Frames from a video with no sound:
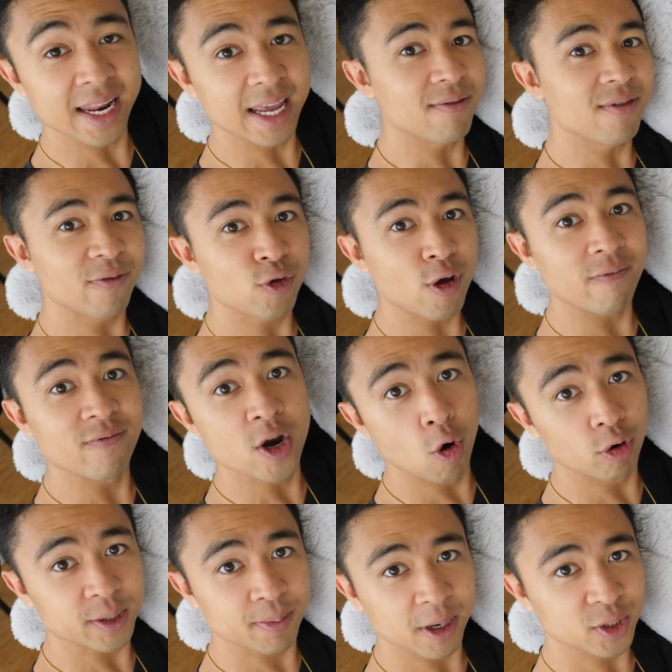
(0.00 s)
And even if you have
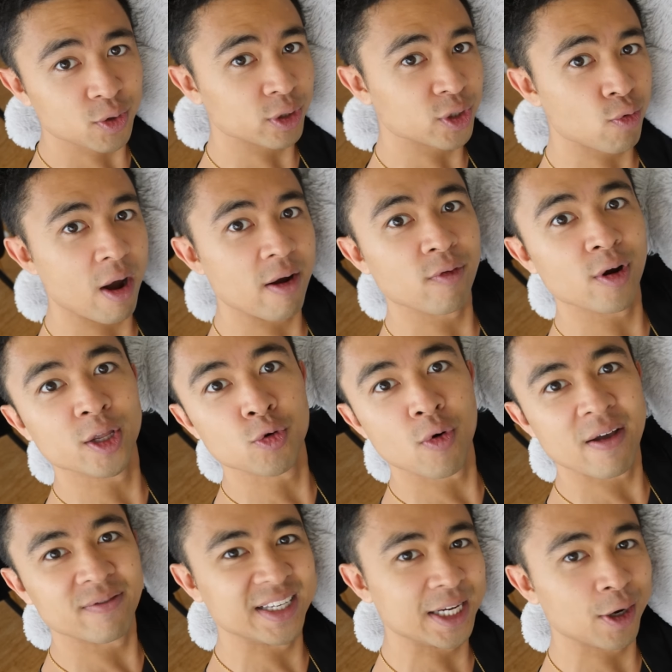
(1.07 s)
no experience whatsoever and you
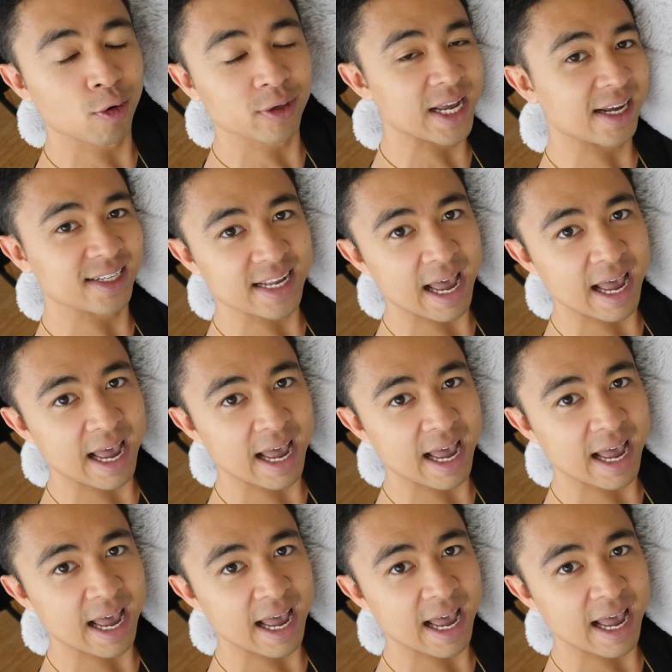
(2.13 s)
have zero tech